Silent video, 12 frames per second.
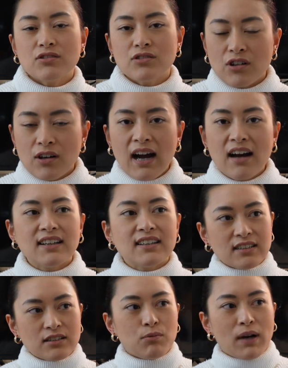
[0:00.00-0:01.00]
you go out,
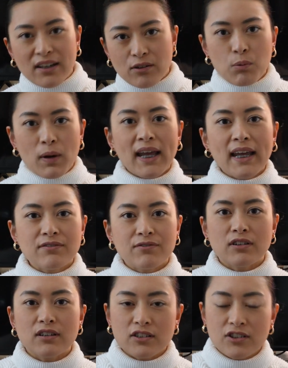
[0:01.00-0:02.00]
this is where you wait
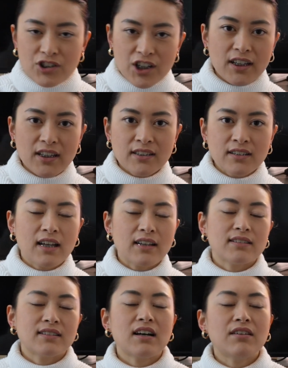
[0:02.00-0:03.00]
for the train
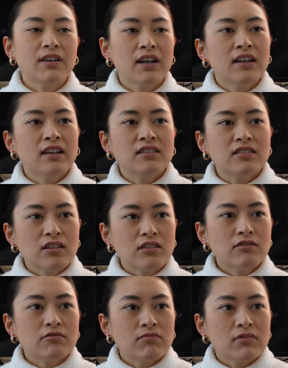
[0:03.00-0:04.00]
and stuff.
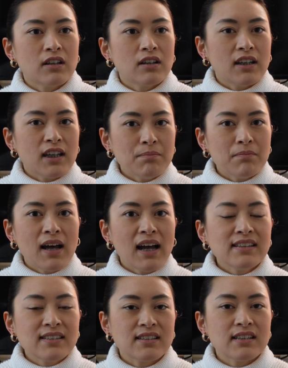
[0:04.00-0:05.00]
So in
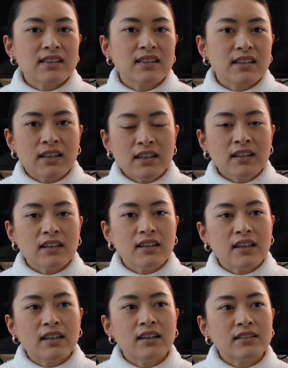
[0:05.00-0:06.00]
my city,
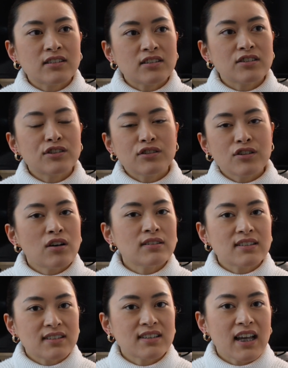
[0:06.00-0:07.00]
it's not
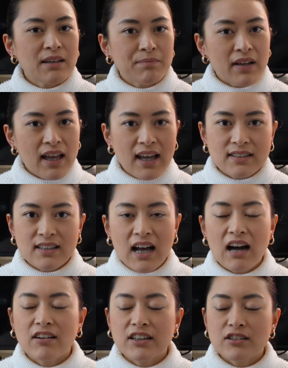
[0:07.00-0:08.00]
the same as
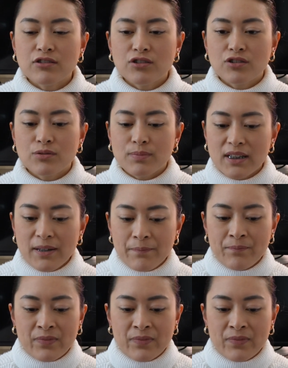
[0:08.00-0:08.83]
how it used to be.